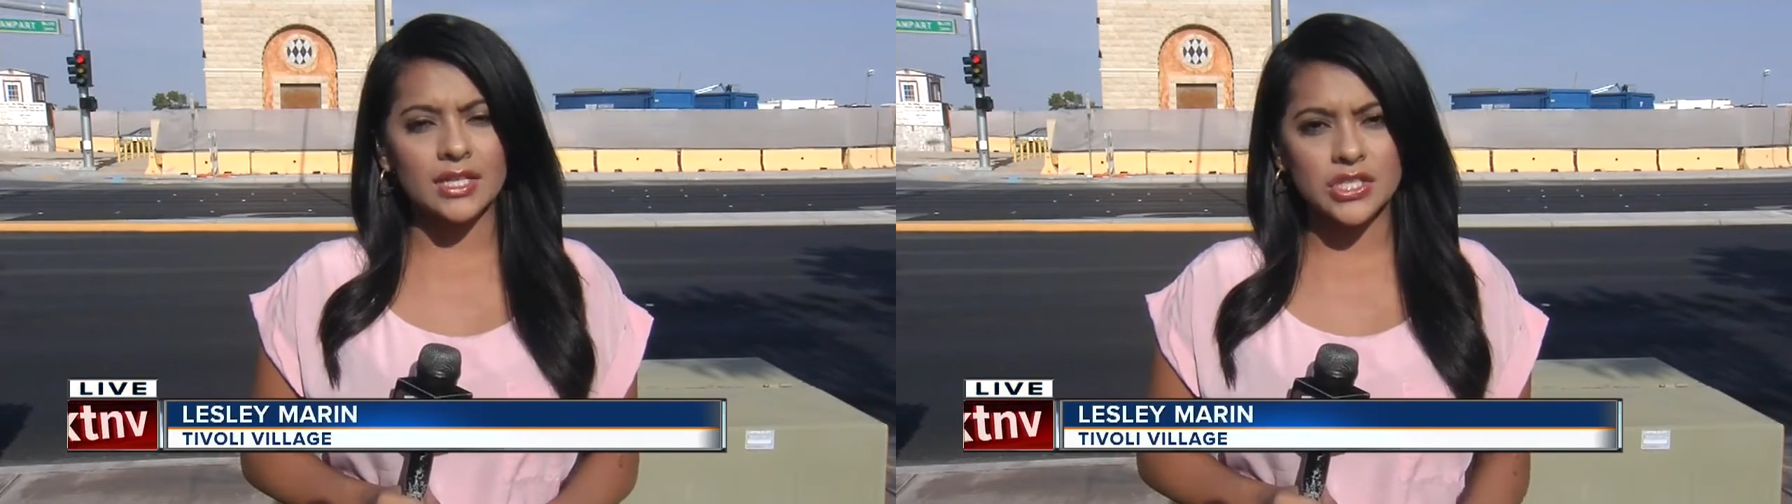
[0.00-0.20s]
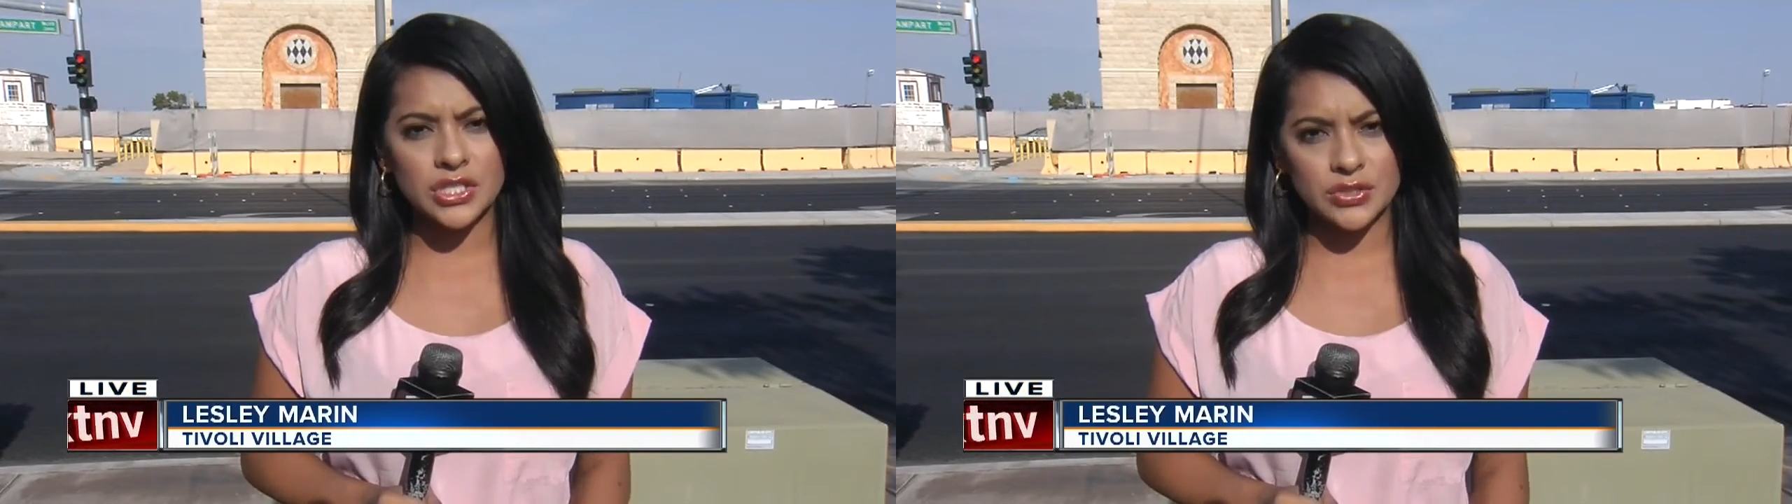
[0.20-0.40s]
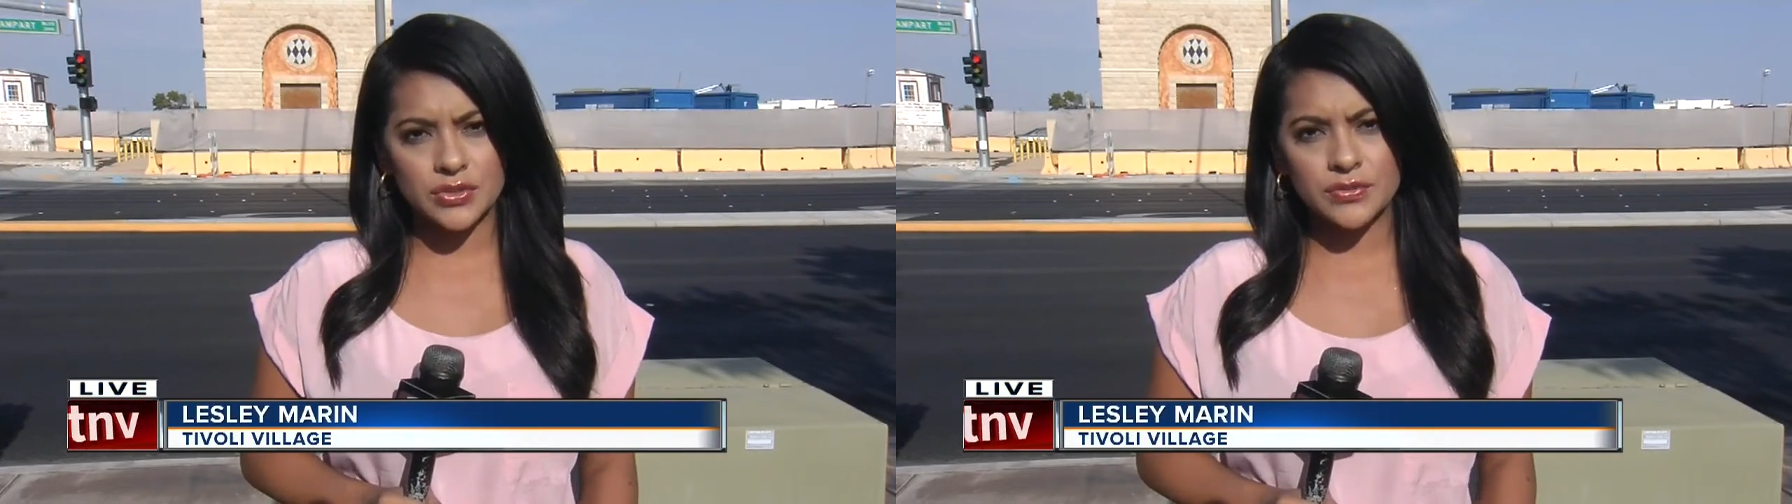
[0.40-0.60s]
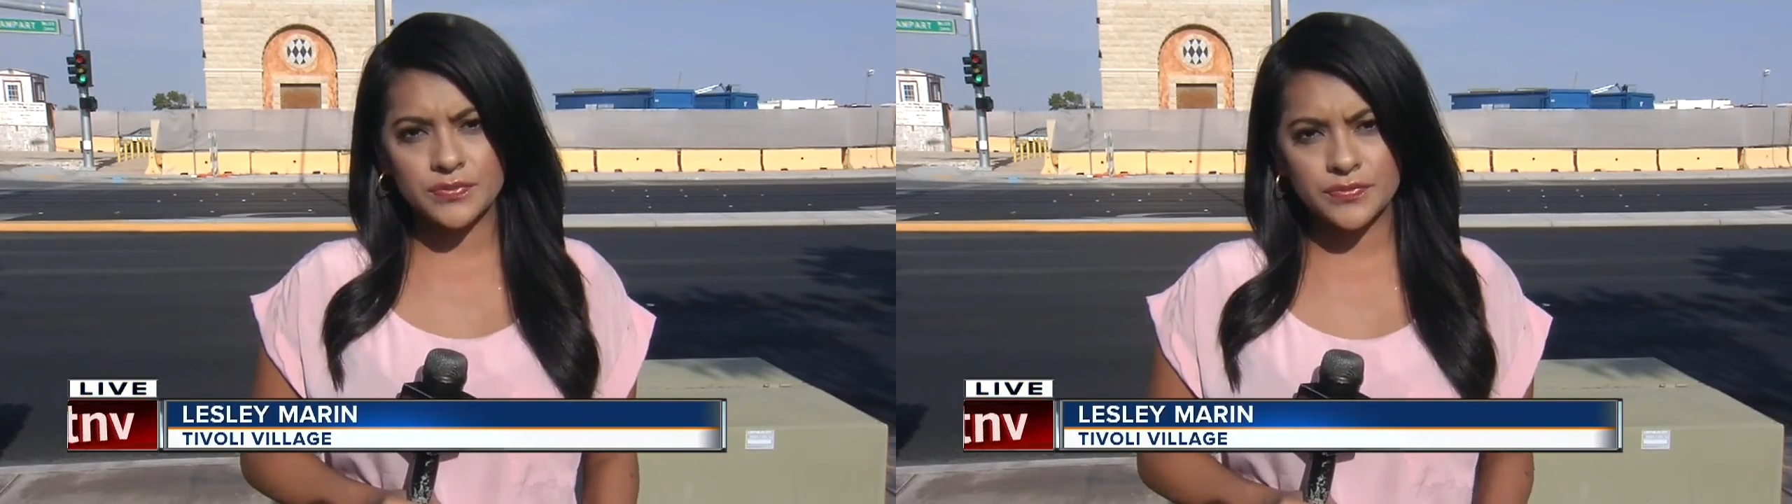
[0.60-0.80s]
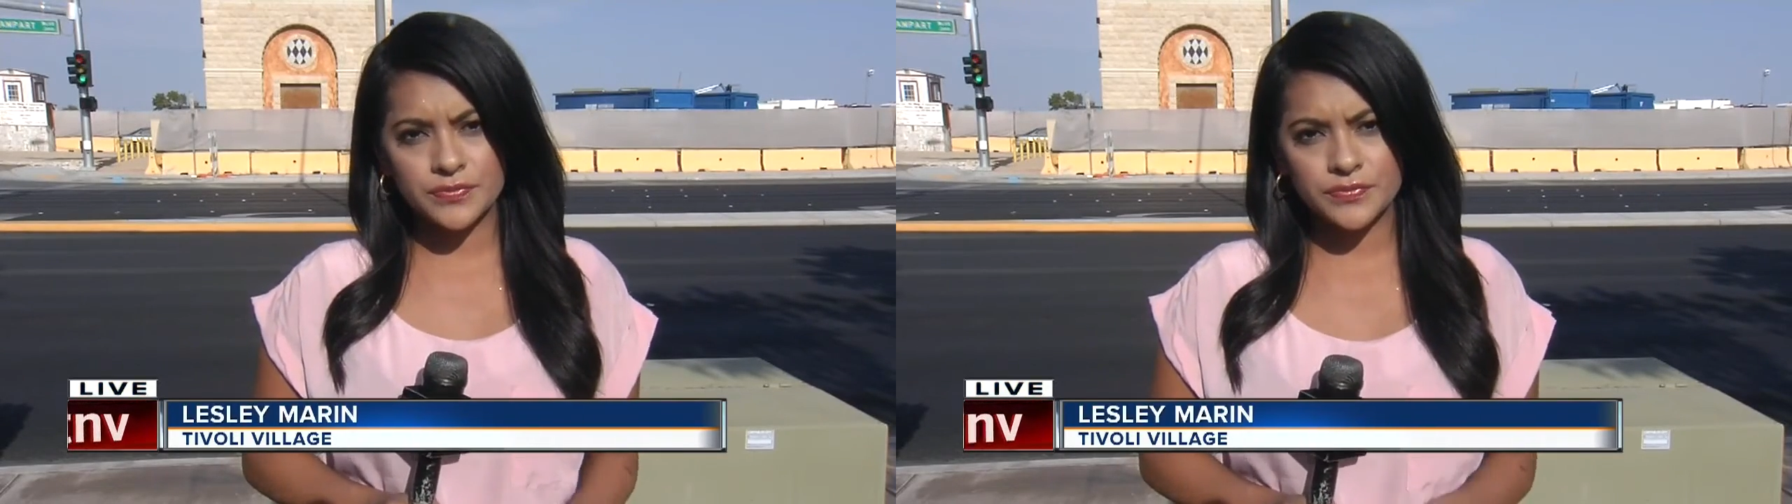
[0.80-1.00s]
Action News.
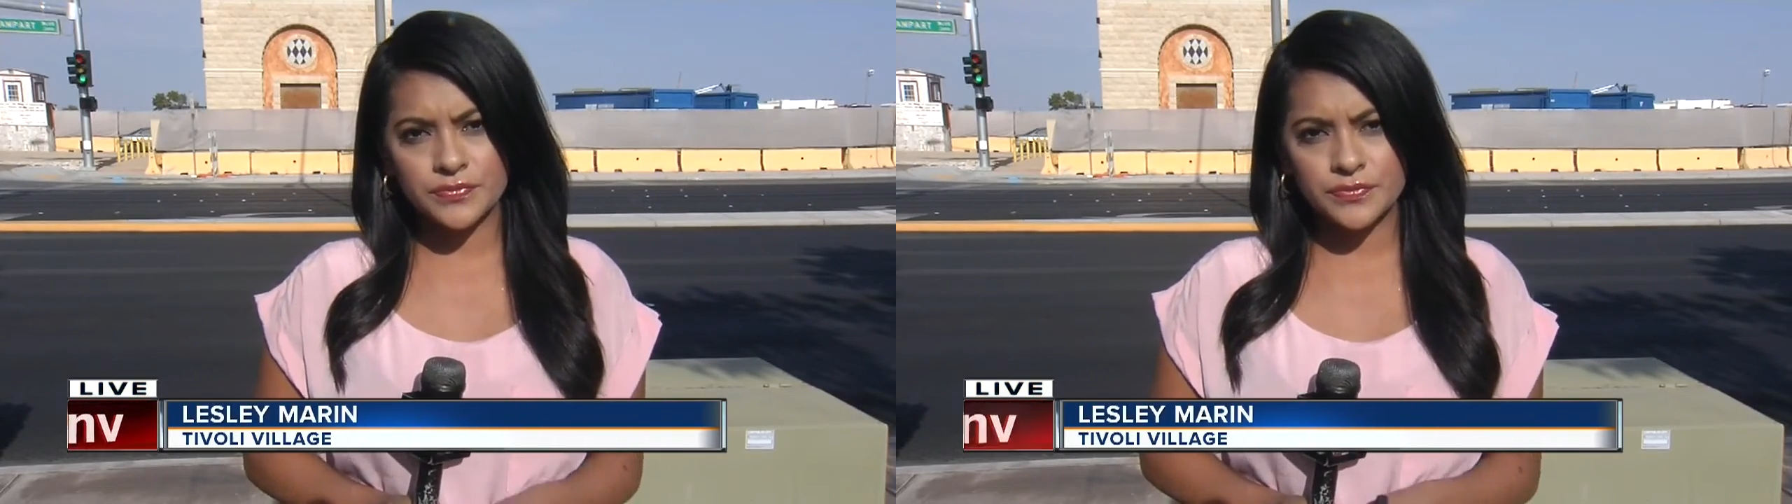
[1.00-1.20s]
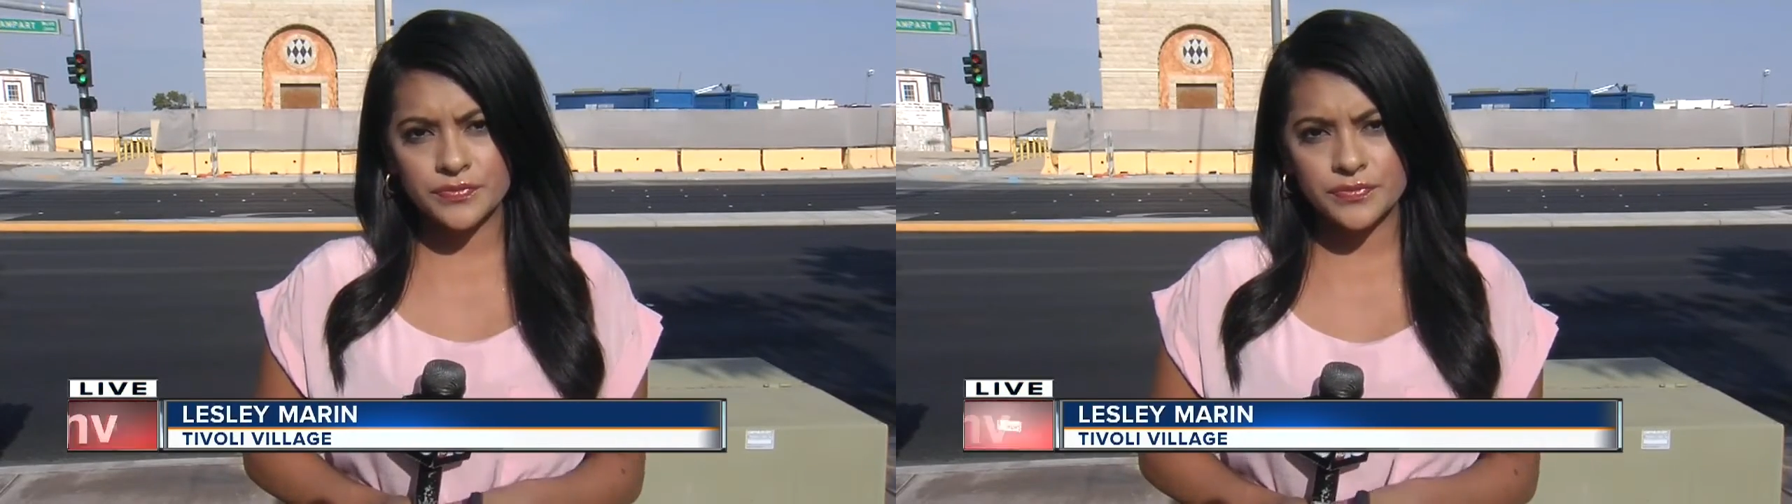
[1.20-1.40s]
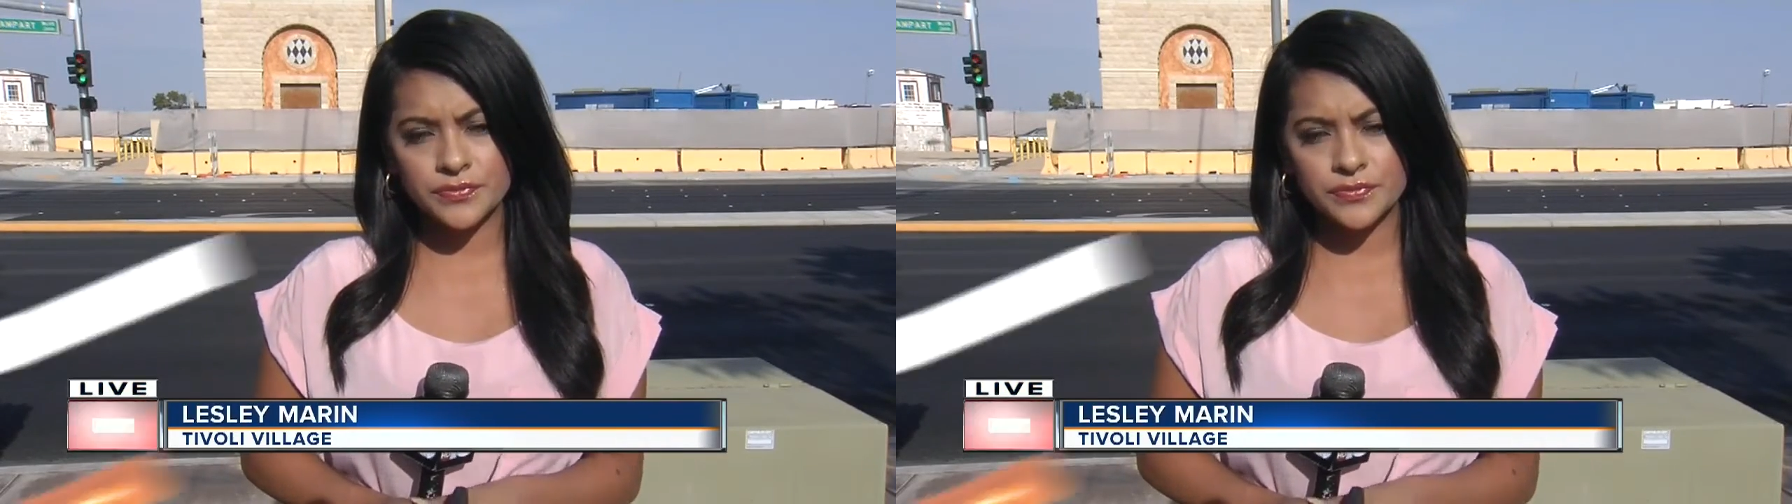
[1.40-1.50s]
Leslie, thank